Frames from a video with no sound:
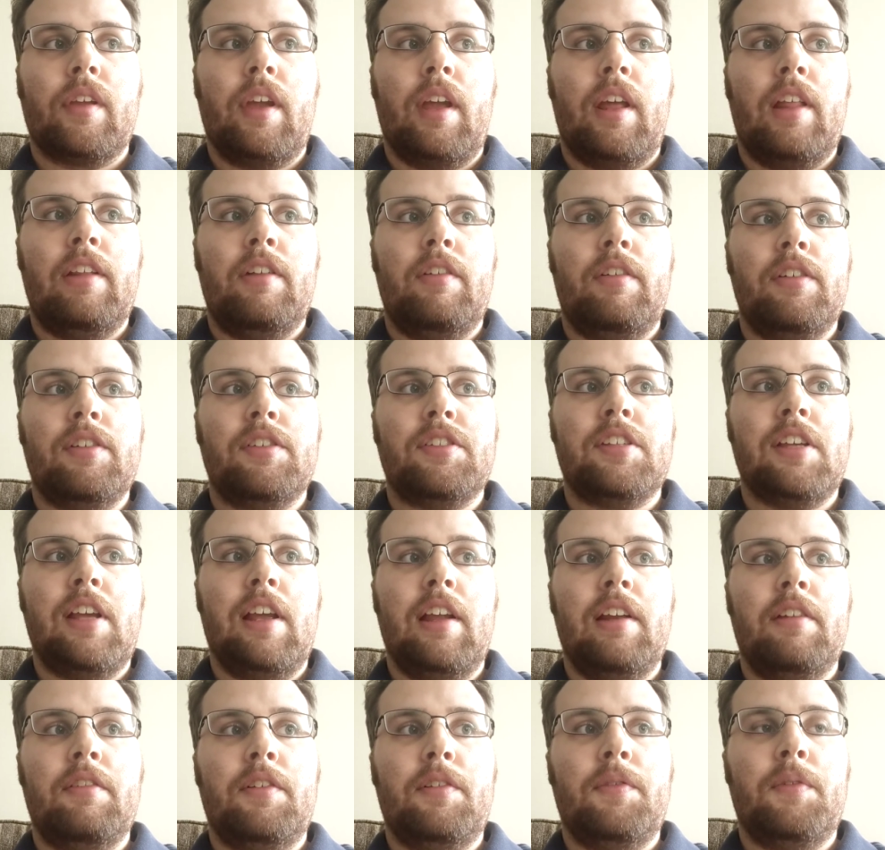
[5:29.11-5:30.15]
and they were
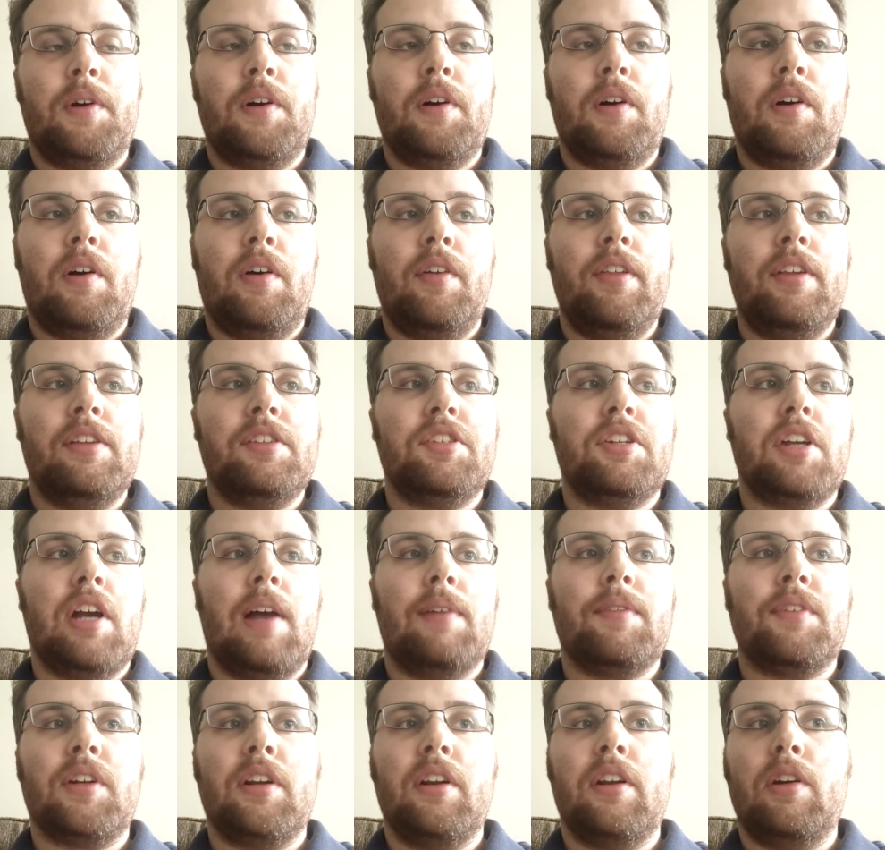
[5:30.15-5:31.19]
saying, well, all these
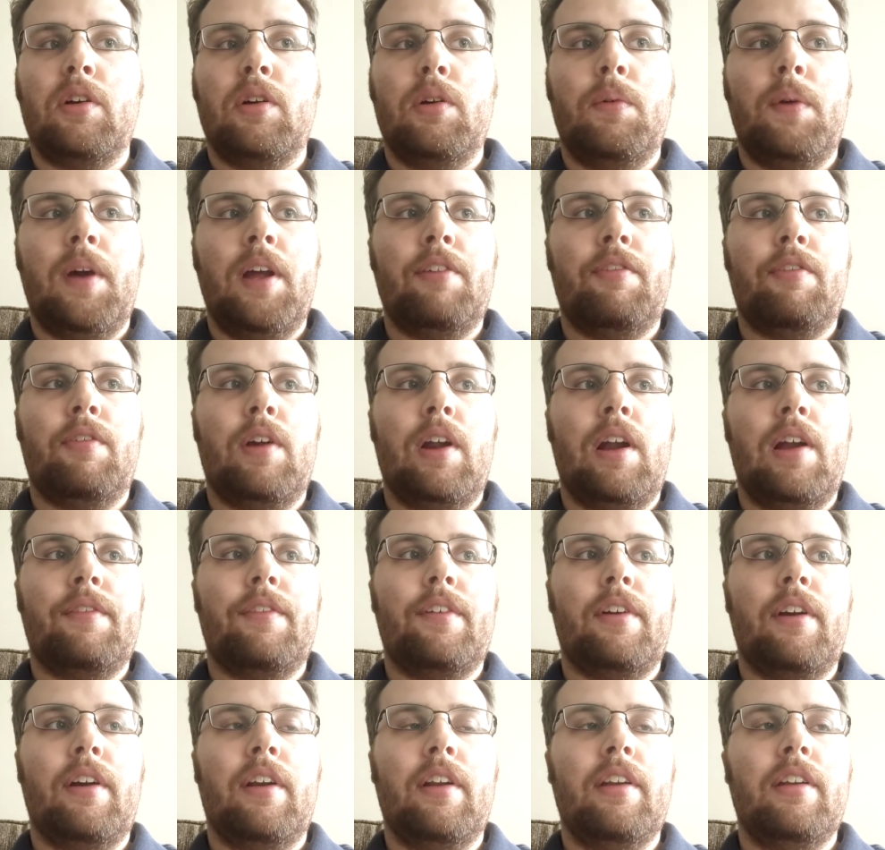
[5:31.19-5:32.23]
jobs are going to go away
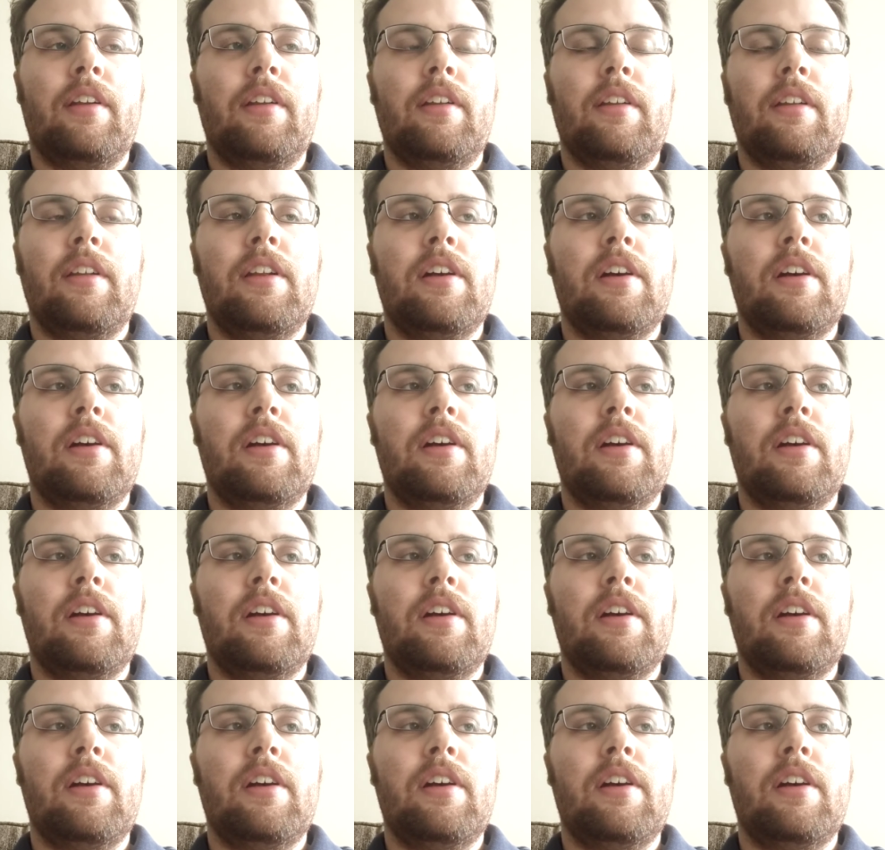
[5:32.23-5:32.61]
forever, and